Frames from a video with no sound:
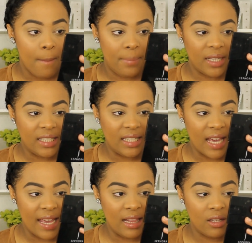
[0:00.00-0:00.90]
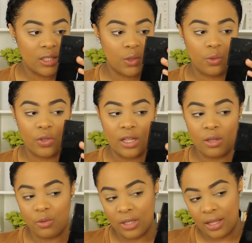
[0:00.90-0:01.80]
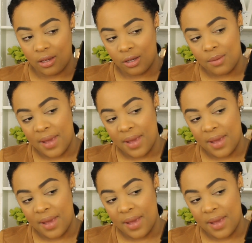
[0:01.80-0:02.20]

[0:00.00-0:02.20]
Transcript: But yeah, it looks really, really good.